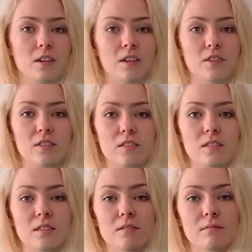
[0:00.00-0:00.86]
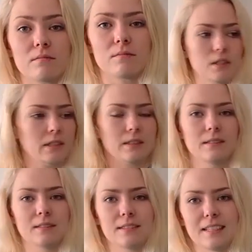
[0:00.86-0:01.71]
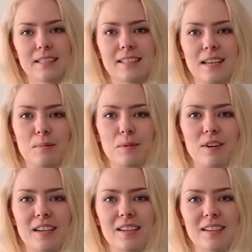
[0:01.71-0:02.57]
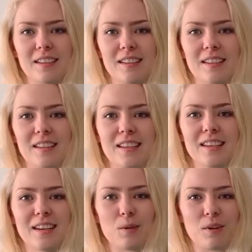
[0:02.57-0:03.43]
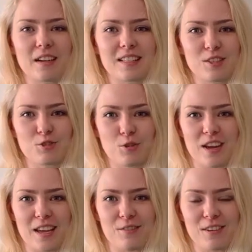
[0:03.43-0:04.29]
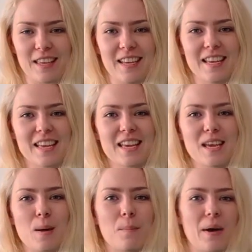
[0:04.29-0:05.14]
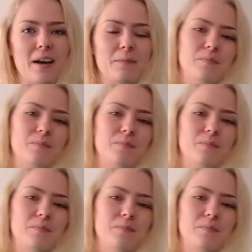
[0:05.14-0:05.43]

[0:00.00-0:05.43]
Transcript: and you can just, see, I'm already destroying everything. But